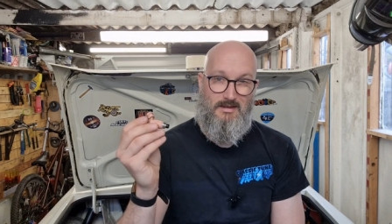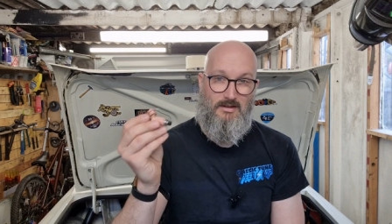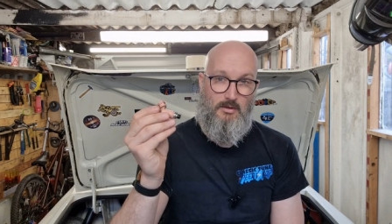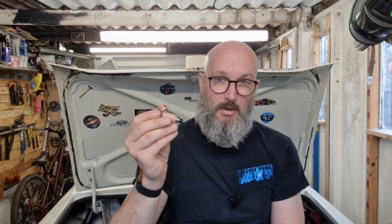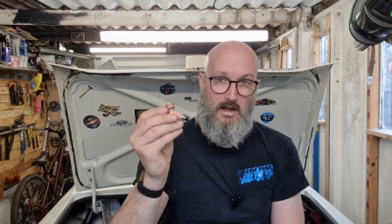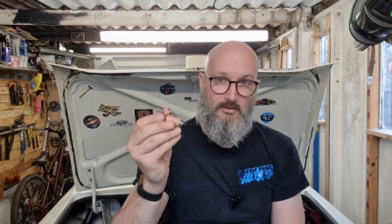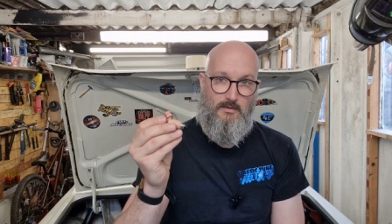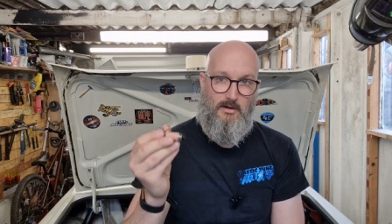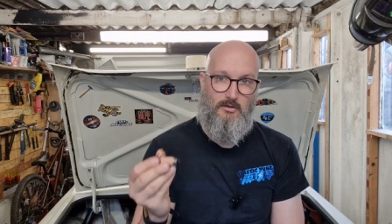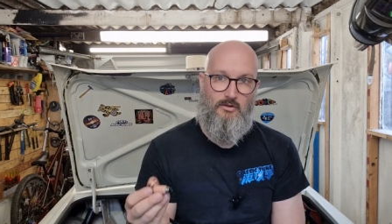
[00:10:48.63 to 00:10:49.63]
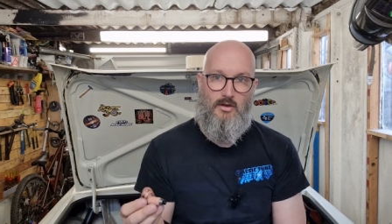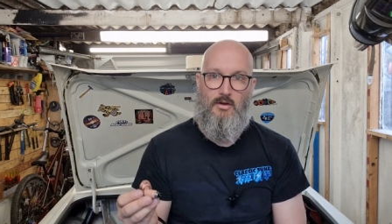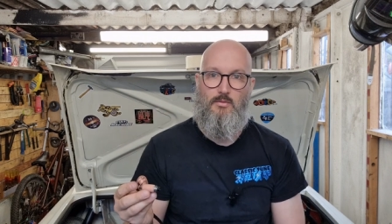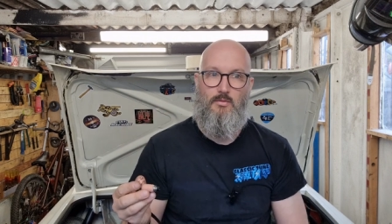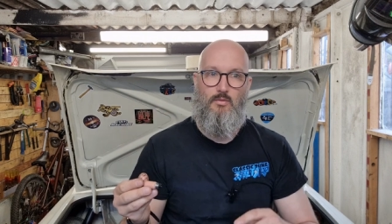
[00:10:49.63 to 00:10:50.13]
these are batch fired,
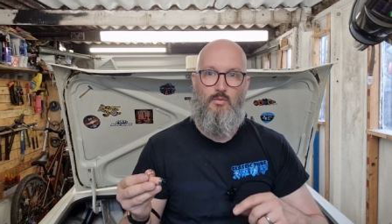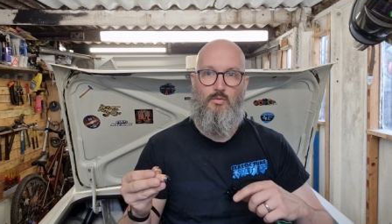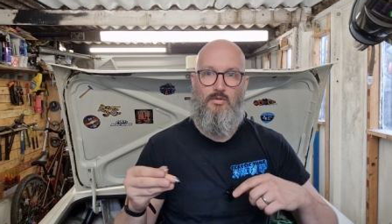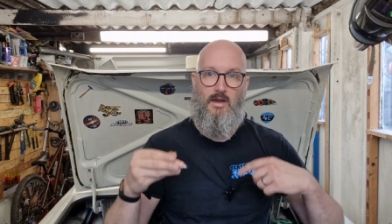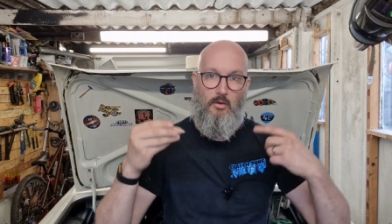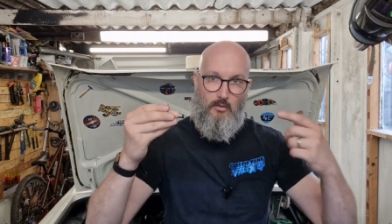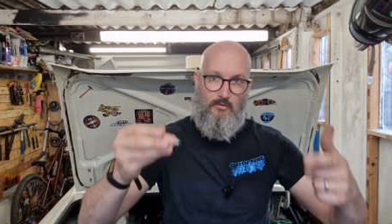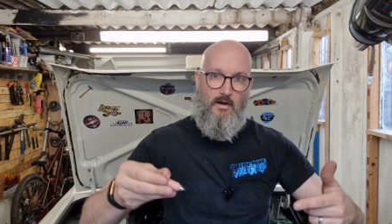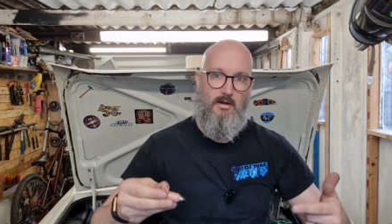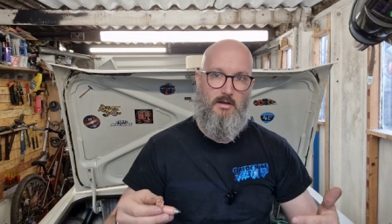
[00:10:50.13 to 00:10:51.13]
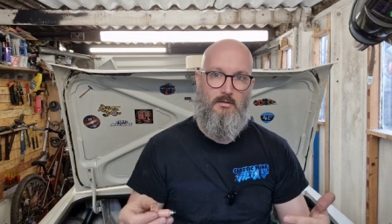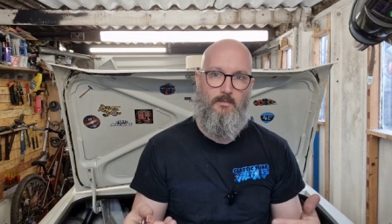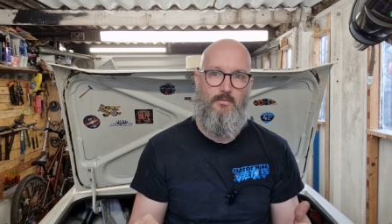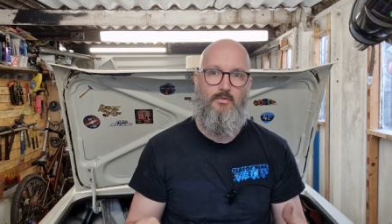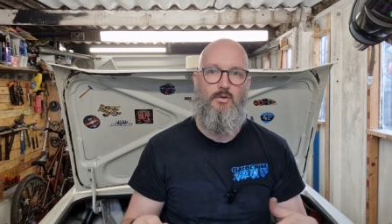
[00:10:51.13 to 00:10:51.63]
so they all fire.
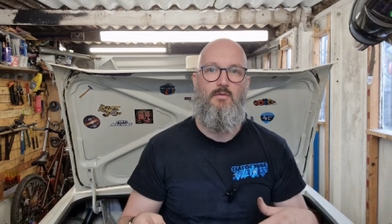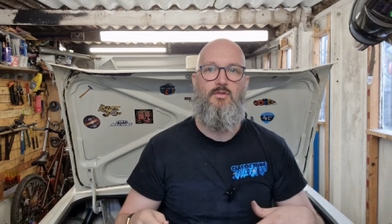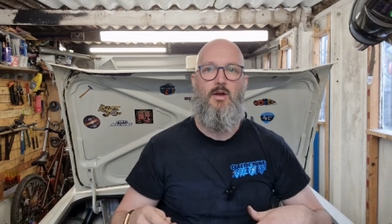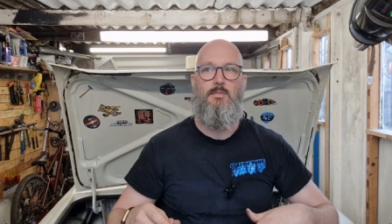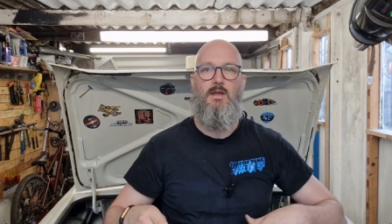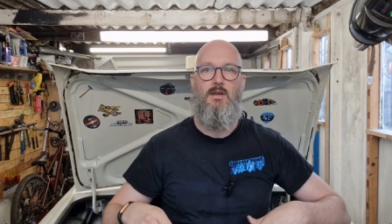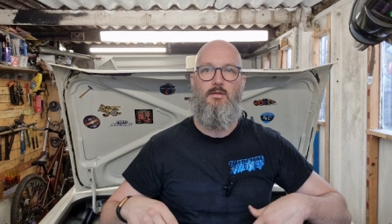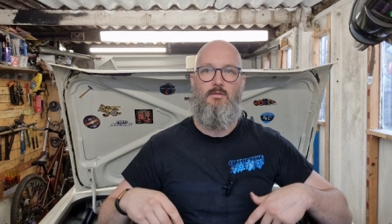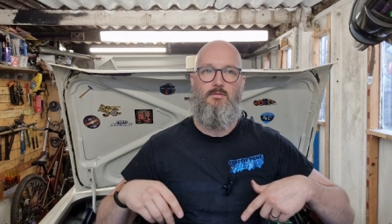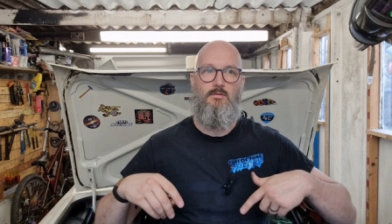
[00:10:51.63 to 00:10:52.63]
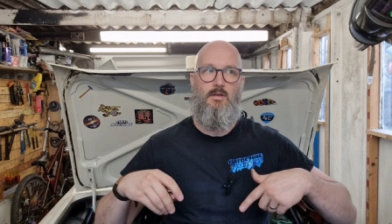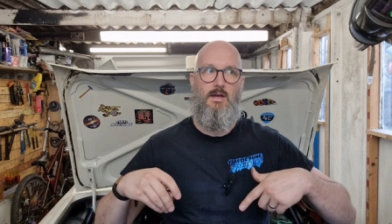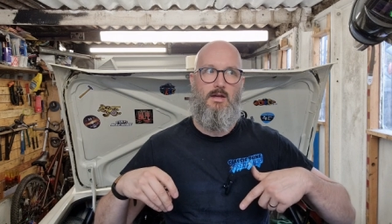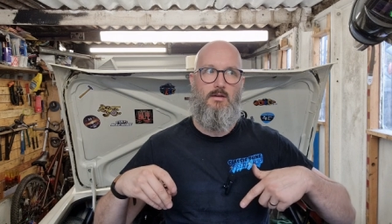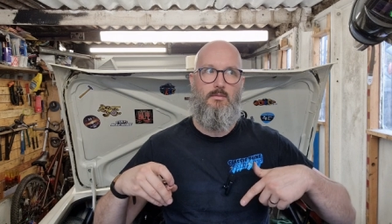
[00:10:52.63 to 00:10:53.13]
So every time you hit
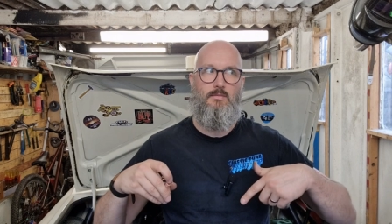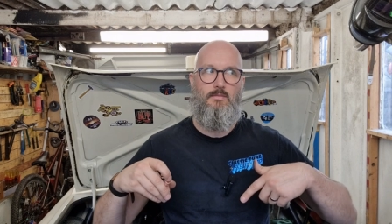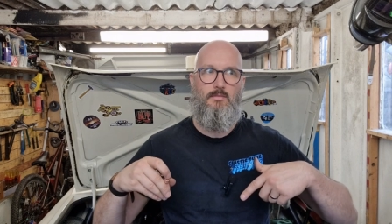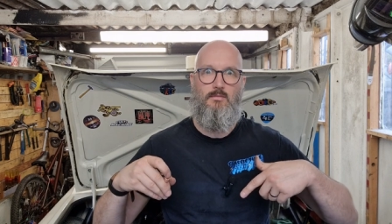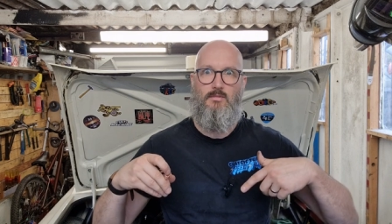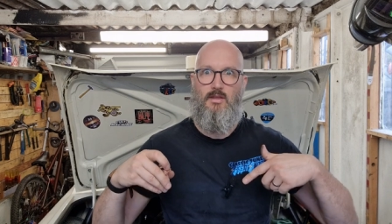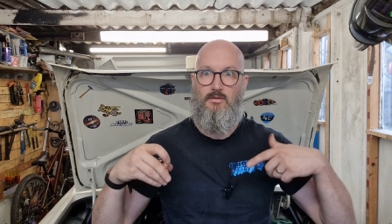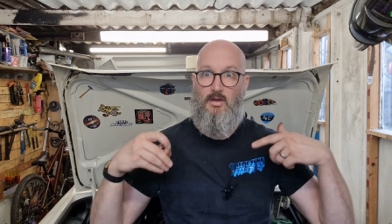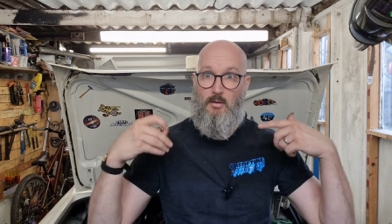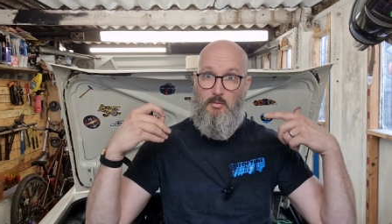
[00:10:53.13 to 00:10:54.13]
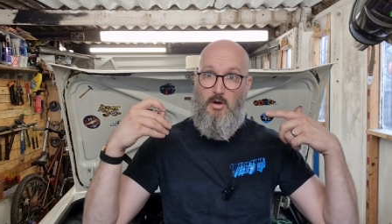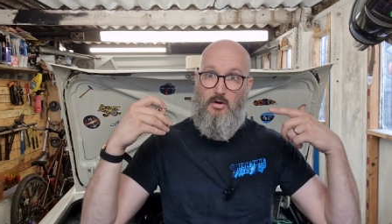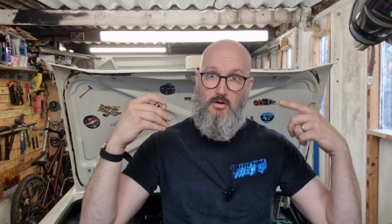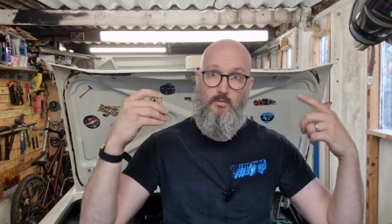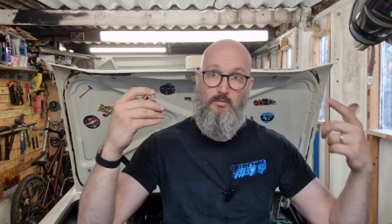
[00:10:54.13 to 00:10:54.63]
uh, the timing
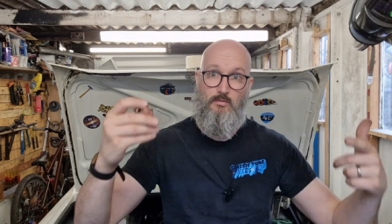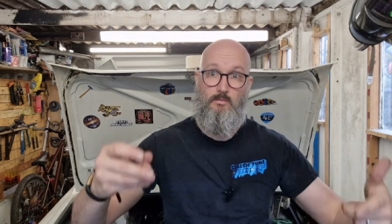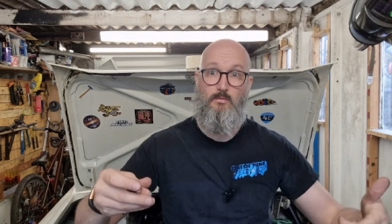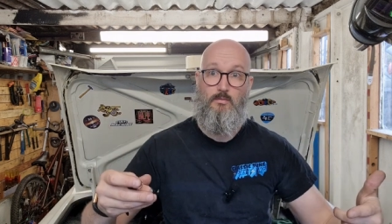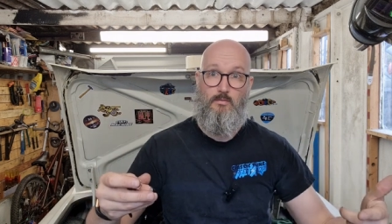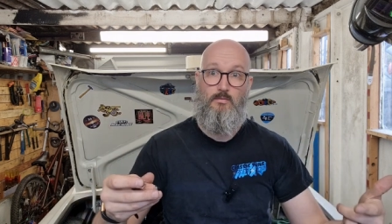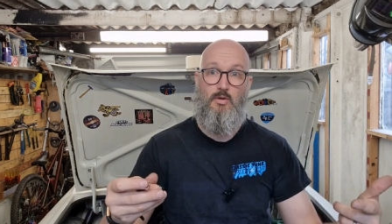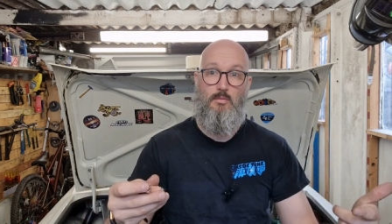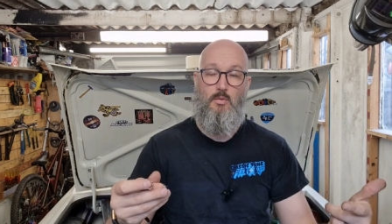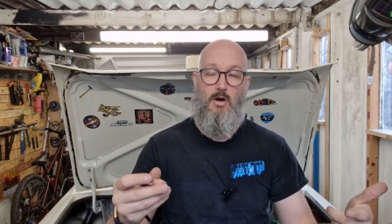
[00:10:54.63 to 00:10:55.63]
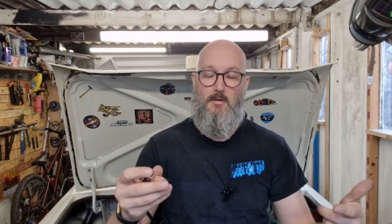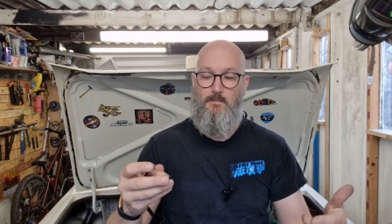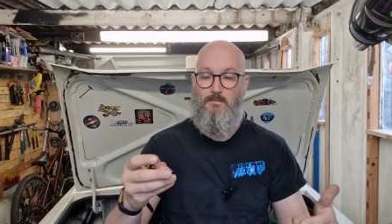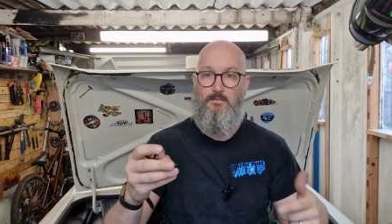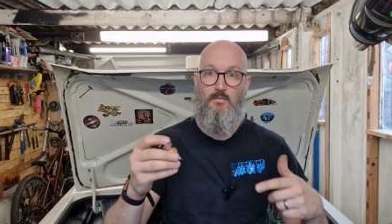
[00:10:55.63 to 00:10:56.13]
mark on number
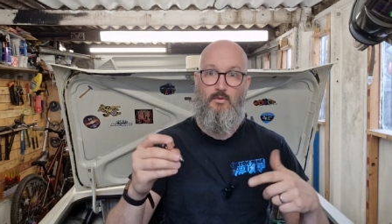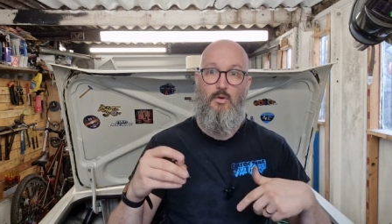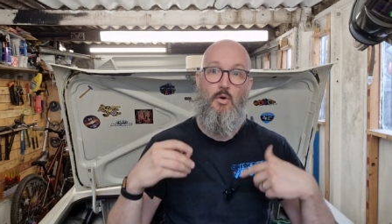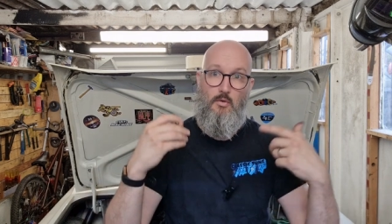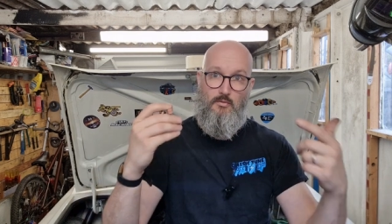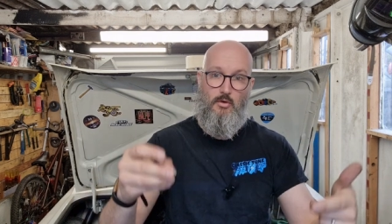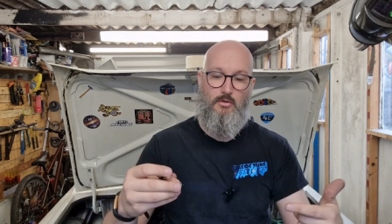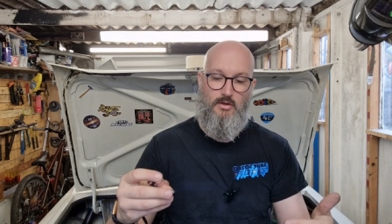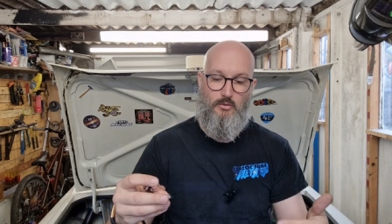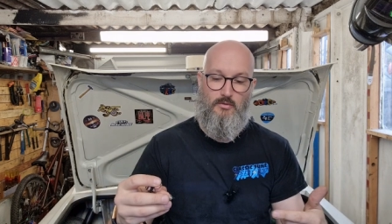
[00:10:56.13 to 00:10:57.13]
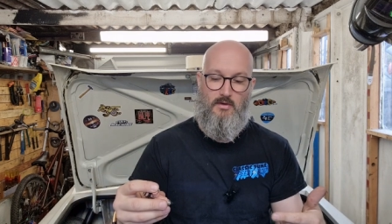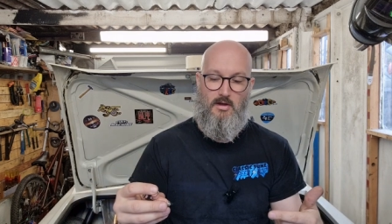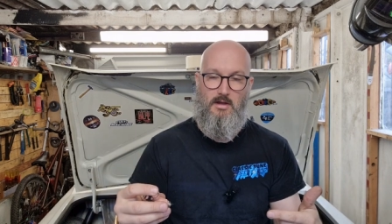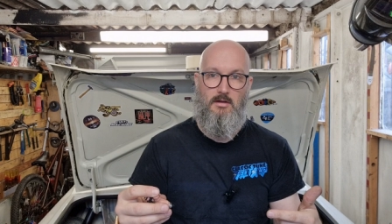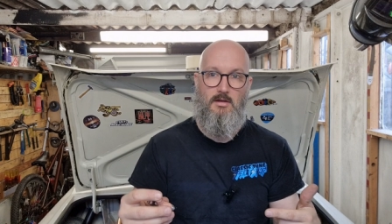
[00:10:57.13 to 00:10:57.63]
one, all four of these will
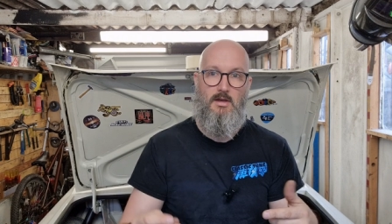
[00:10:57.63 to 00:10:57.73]
fire.